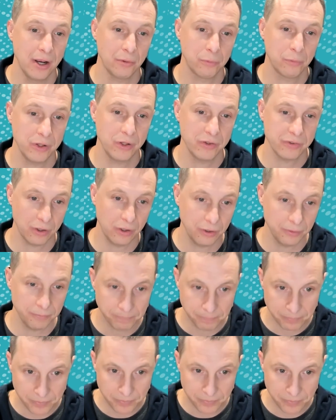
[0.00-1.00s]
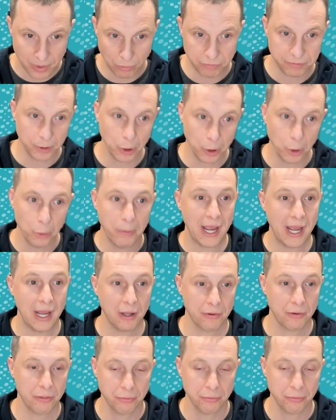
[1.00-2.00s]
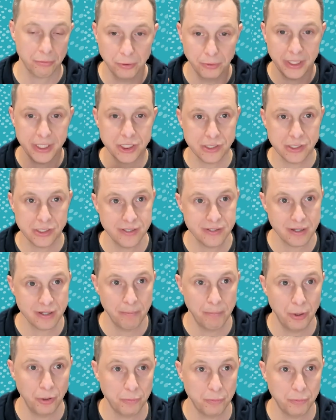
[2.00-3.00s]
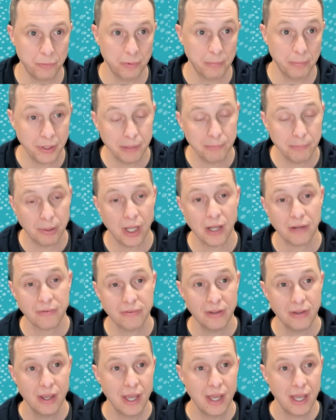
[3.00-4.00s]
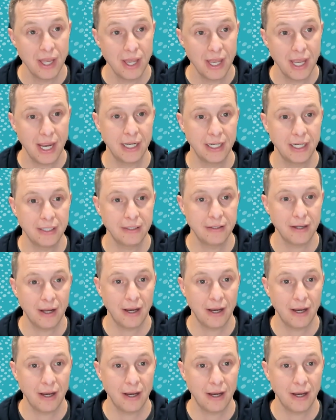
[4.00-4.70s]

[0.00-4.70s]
result will flow back through each of these composable building blocks. And